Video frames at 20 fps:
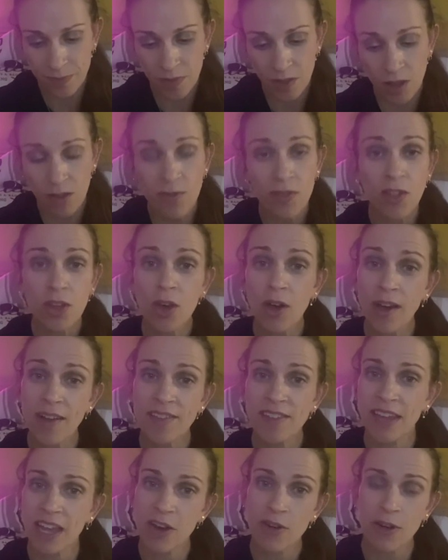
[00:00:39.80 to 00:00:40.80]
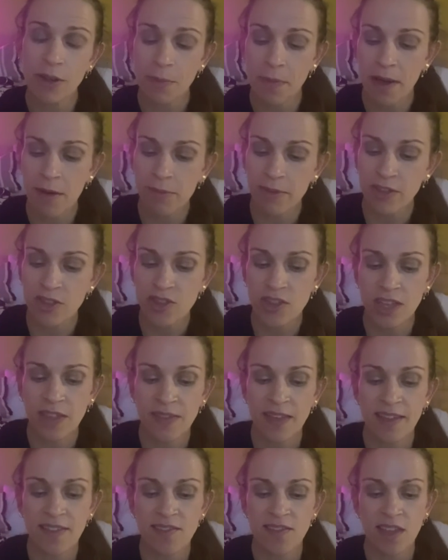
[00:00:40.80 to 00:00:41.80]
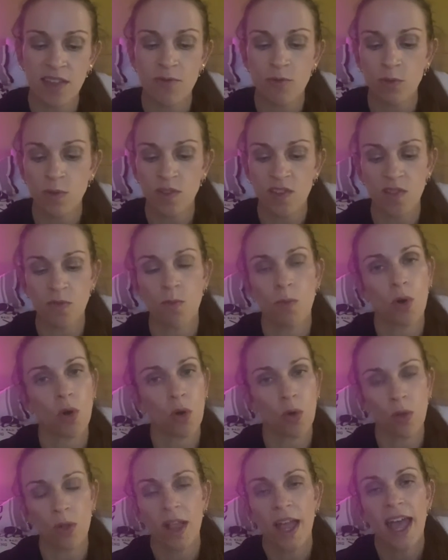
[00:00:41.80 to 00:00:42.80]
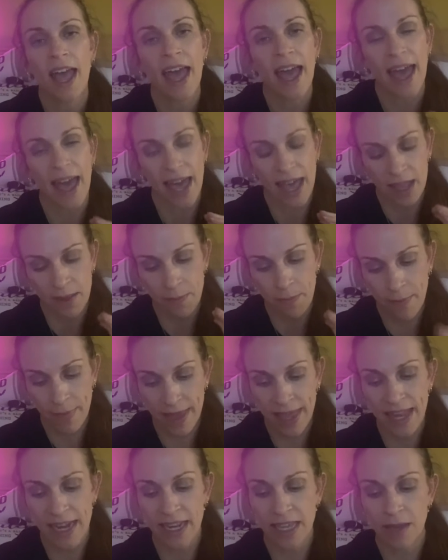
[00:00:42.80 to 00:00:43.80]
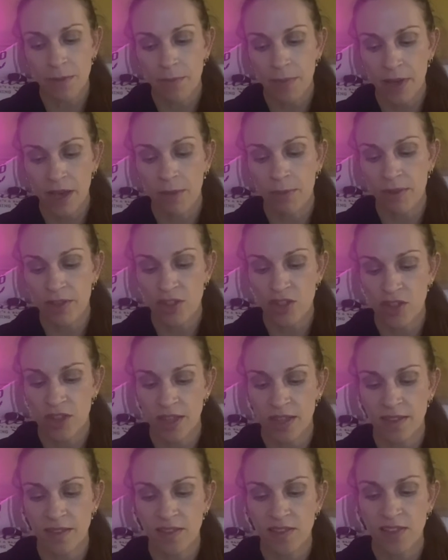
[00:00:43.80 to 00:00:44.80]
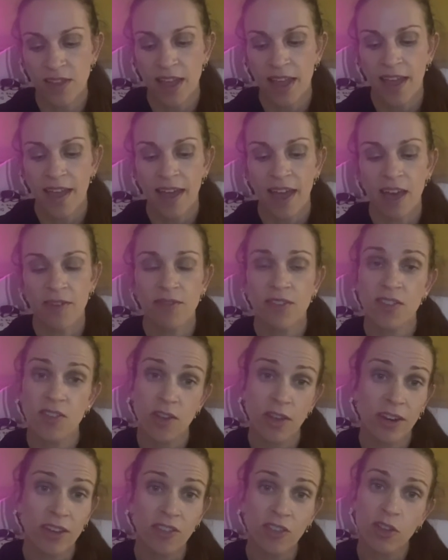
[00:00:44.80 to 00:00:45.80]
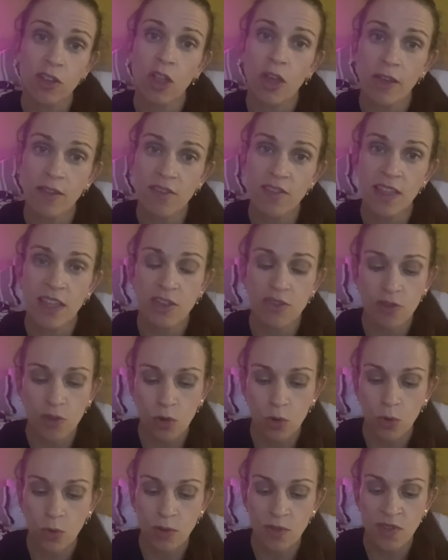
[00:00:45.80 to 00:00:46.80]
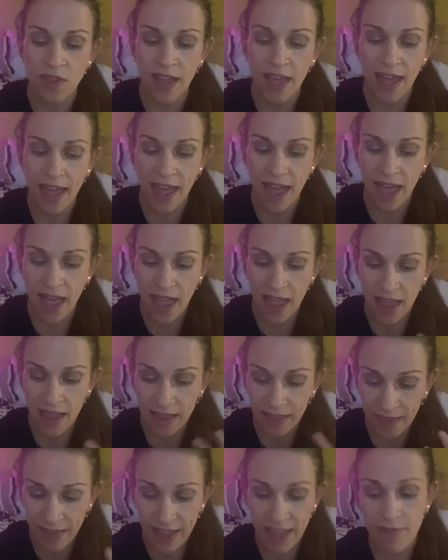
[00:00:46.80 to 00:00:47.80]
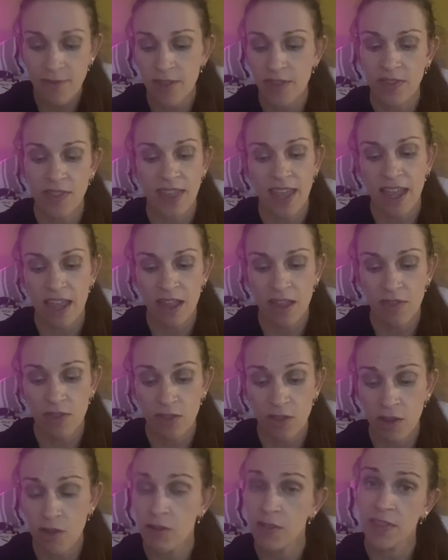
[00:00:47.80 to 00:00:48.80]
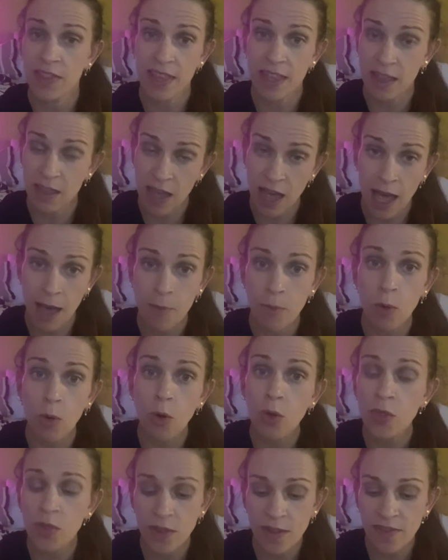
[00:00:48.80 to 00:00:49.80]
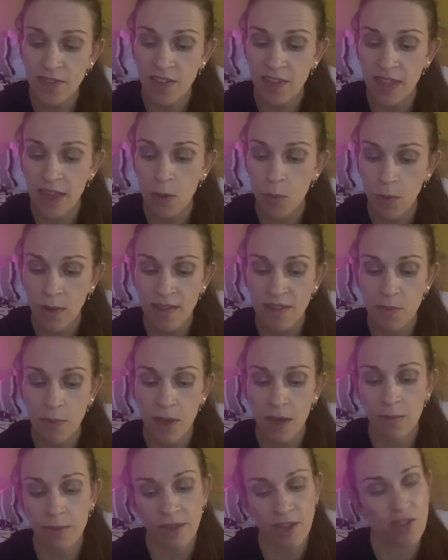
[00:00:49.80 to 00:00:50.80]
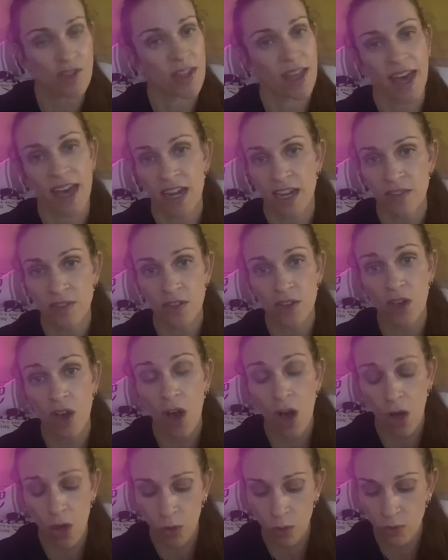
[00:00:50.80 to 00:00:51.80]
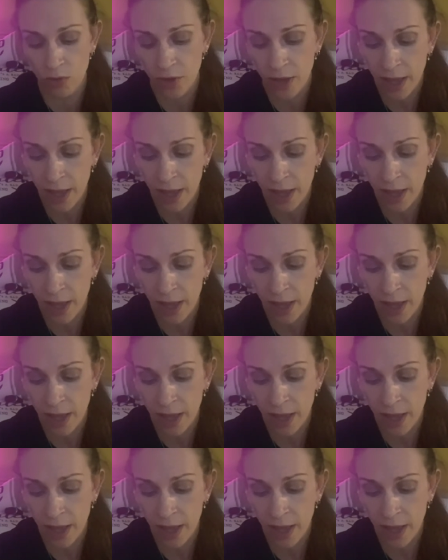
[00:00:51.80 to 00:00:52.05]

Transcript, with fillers: of the guys at Eric Publishing that several small and medium publishers have decided to close their doors, leaving their the, the um, authors that they once published out in the cold.